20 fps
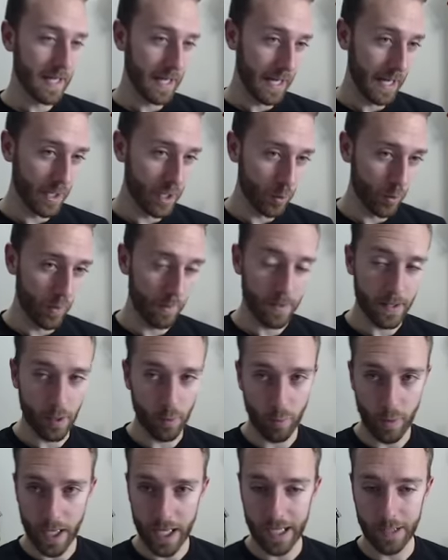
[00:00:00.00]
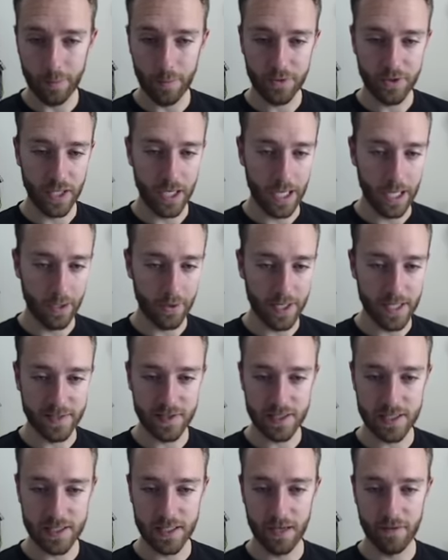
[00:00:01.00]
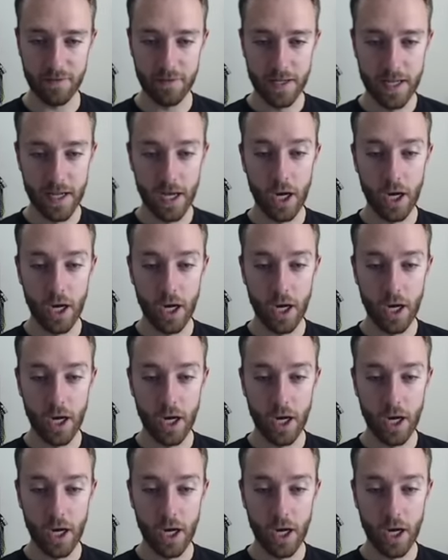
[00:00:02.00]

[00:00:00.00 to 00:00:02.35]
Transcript: i know i've been away with the holidays and stuff